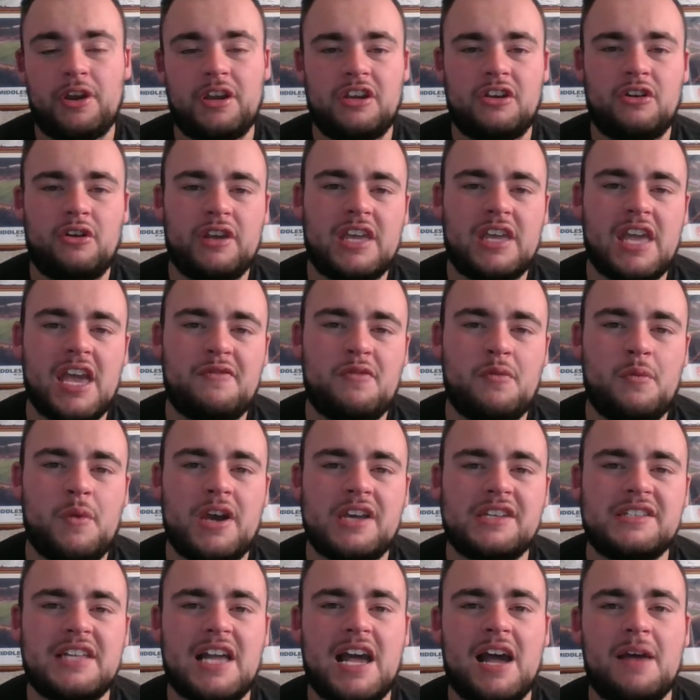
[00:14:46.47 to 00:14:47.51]
You know, he came from
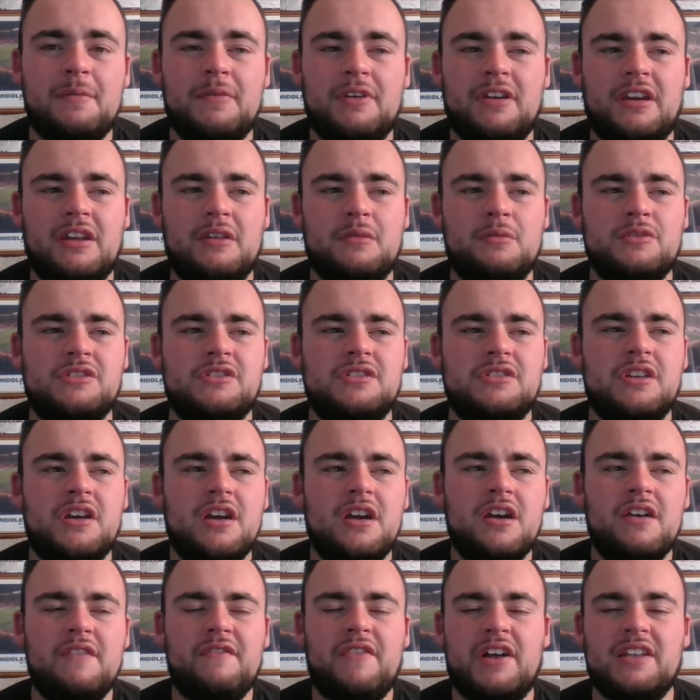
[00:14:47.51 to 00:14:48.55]
West Ham and he was
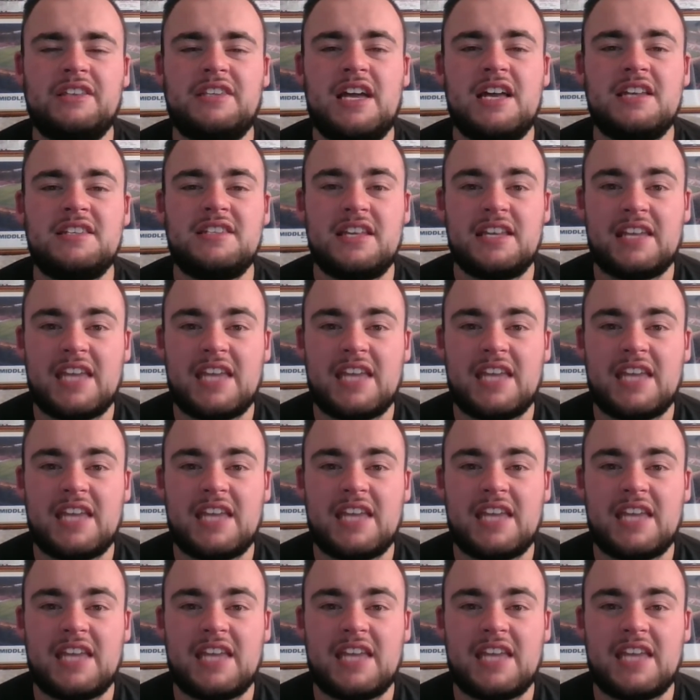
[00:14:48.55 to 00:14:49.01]
fantastic.